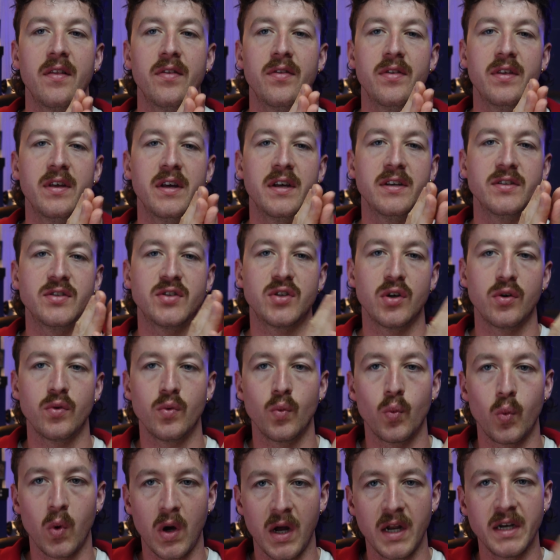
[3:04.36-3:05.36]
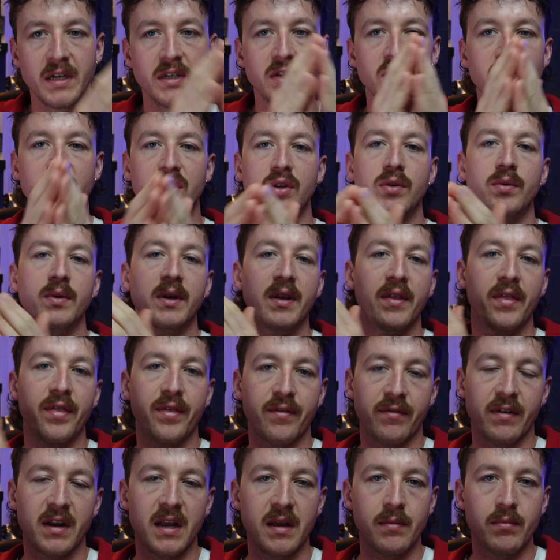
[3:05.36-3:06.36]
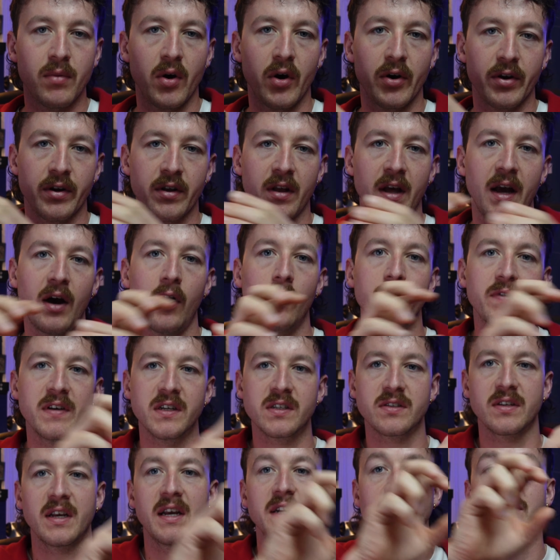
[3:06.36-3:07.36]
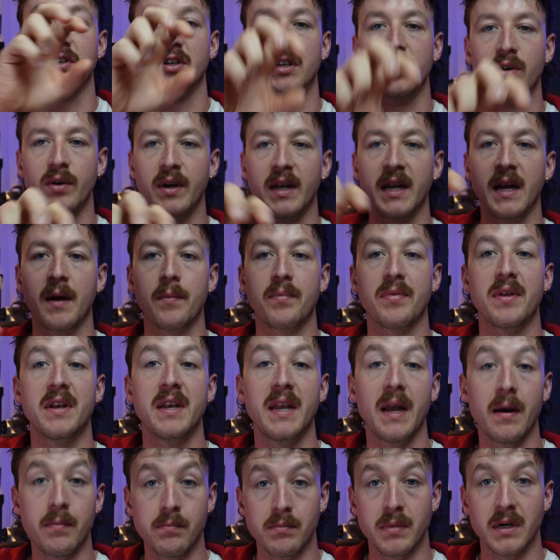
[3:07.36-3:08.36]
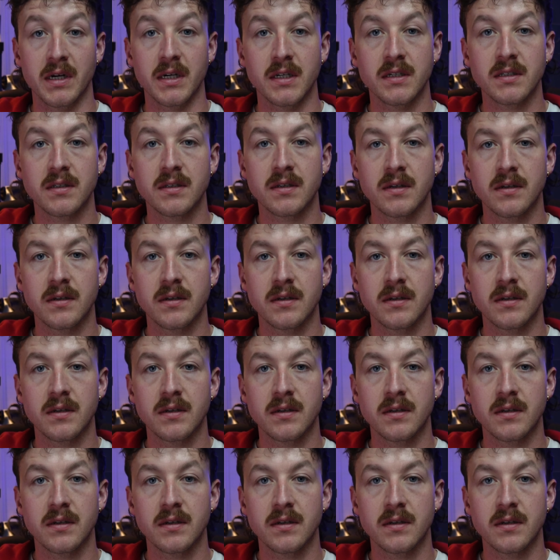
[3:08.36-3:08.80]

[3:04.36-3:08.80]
the zone 1, 2, and 3 model, obviously as you're going up the numbers,